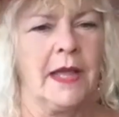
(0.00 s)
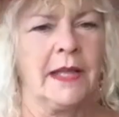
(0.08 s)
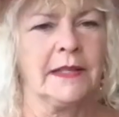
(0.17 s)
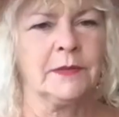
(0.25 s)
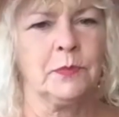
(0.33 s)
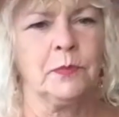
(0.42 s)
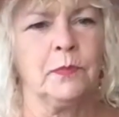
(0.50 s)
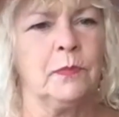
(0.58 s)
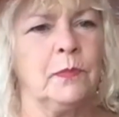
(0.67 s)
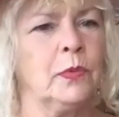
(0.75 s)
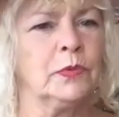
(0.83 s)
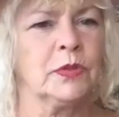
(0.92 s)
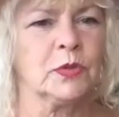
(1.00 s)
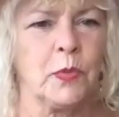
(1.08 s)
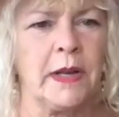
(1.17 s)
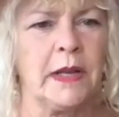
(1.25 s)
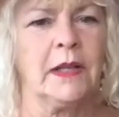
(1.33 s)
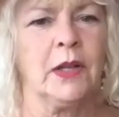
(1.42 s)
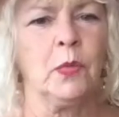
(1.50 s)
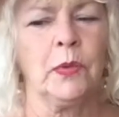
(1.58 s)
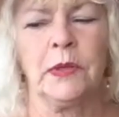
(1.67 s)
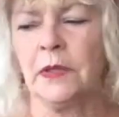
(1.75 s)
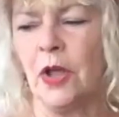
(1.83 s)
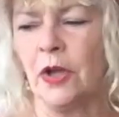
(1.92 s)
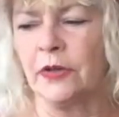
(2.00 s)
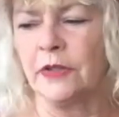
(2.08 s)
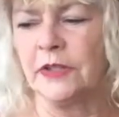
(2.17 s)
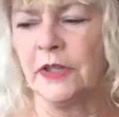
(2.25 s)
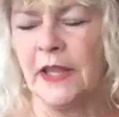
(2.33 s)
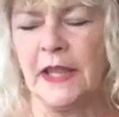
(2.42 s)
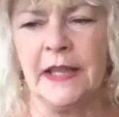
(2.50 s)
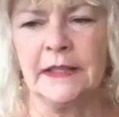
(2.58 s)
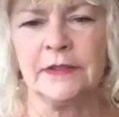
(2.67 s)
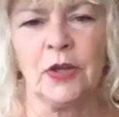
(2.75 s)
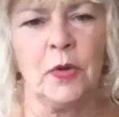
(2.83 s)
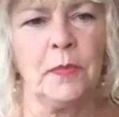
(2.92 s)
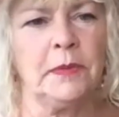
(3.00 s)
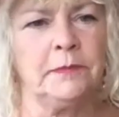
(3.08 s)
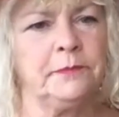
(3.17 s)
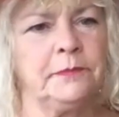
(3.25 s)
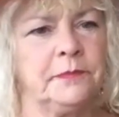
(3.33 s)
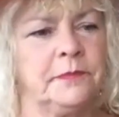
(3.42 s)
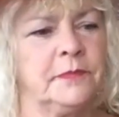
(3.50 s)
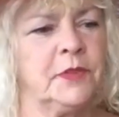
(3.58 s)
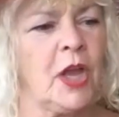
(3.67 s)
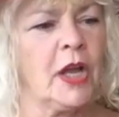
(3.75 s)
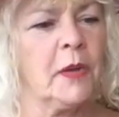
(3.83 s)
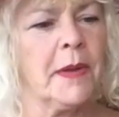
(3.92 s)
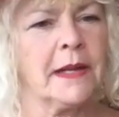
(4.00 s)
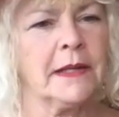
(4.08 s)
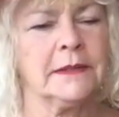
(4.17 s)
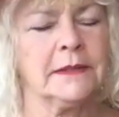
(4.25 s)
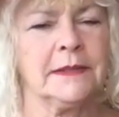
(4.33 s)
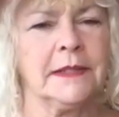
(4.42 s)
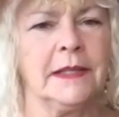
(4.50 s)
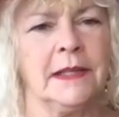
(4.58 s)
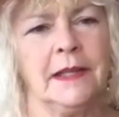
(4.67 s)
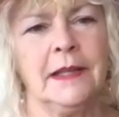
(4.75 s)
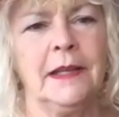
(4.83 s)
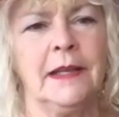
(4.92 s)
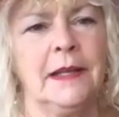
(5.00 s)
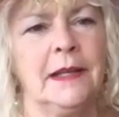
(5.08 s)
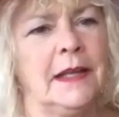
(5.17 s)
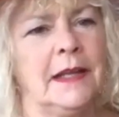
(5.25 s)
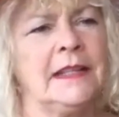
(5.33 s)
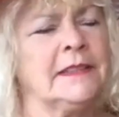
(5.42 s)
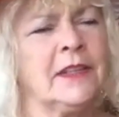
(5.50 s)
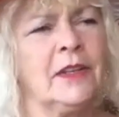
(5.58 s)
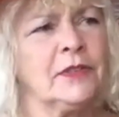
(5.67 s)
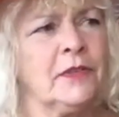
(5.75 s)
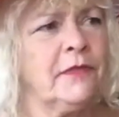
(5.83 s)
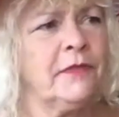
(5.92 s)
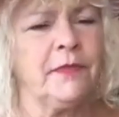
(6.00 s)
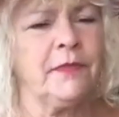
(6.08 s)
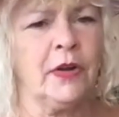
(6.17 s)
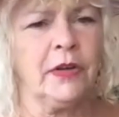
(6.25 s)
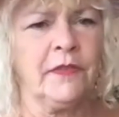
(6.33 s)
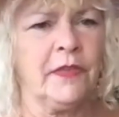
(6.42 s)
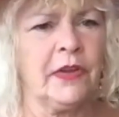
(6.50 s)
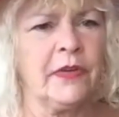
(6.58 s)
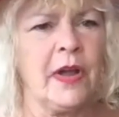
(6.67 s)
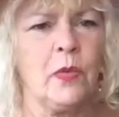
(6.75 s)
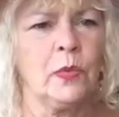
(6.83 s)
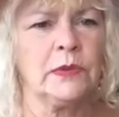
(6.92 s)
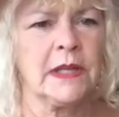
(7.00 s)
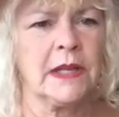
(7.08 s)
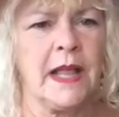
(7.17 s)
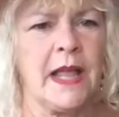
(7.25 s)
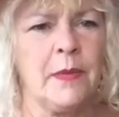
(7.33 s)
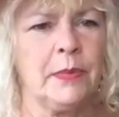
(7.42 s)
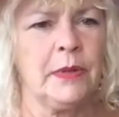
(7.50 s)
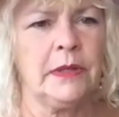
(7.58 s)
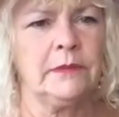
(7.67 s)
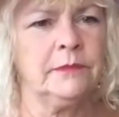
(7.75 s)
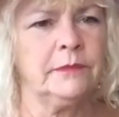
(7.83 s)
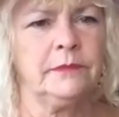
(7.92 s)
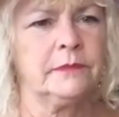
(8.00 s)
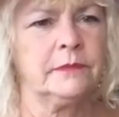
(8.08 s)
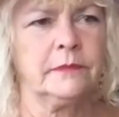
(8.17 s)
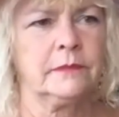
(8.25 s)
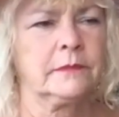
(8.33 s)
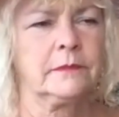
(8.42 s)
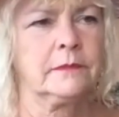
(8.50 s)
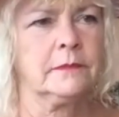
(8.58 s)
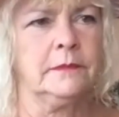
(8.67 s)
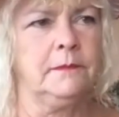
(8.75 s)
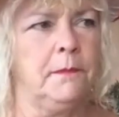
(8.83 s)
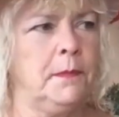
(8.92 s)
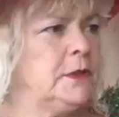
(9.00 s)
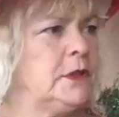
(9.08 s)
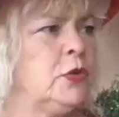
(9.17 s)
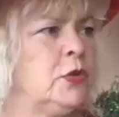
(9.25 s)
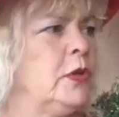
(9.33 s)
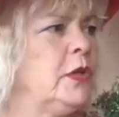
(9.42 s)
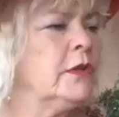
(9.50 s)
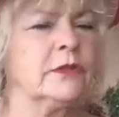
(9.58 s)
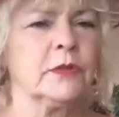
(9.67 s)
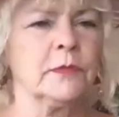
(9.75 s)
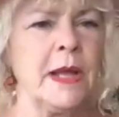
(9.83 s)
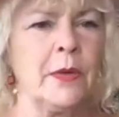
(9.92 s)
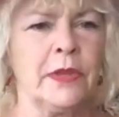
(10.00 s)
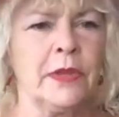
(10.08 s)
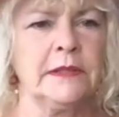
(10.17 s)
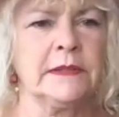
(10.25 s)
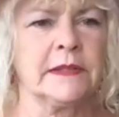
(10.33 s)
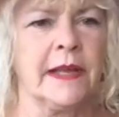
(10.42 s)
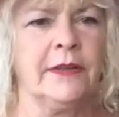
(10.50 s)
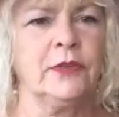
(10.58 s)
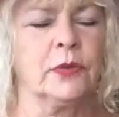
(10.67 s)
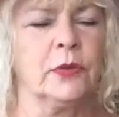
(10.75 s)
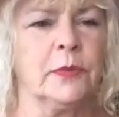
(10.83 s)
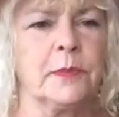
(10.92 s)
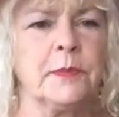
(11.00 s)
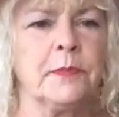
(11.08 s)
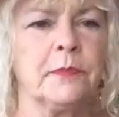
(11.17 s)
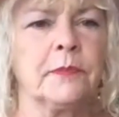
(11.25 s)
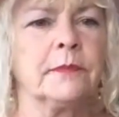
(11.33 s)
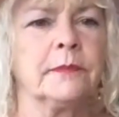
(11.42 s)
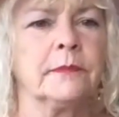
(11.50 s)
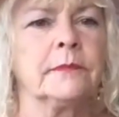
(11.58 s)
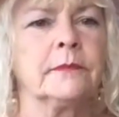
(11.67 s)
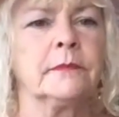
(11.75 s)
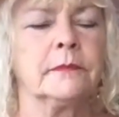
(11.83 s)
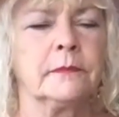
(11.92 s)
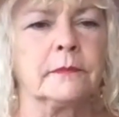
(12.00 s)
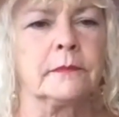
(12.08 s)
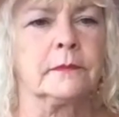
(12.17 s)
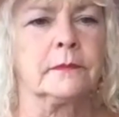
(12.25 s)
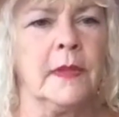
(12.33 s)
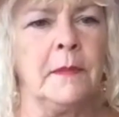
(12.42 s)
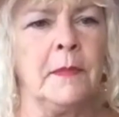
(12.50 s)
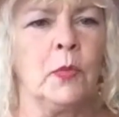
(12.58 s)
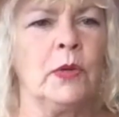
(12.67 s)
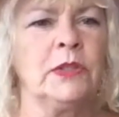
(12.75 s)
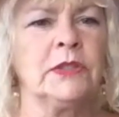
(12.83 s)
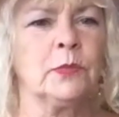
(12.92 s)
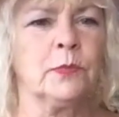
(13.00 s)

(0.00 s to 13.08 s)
I guess we'll just wait a little bit longer until he gets home and talk about it and see. And it's also hard to figure out what's going to happen 2 years from now with his schedule. I mean,